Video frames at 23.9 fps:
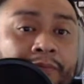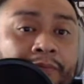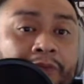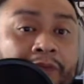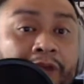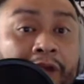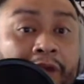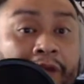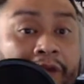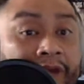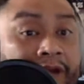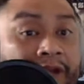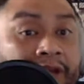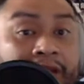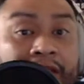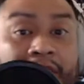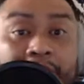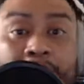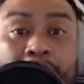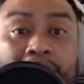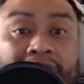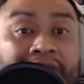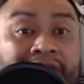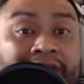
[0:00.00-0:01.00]

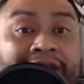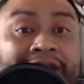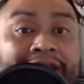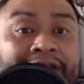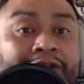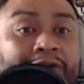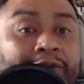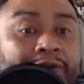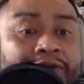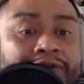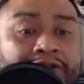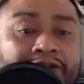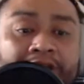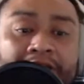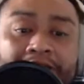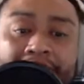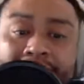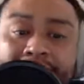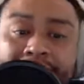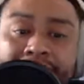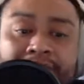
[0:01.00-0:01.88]
they really lend to each other.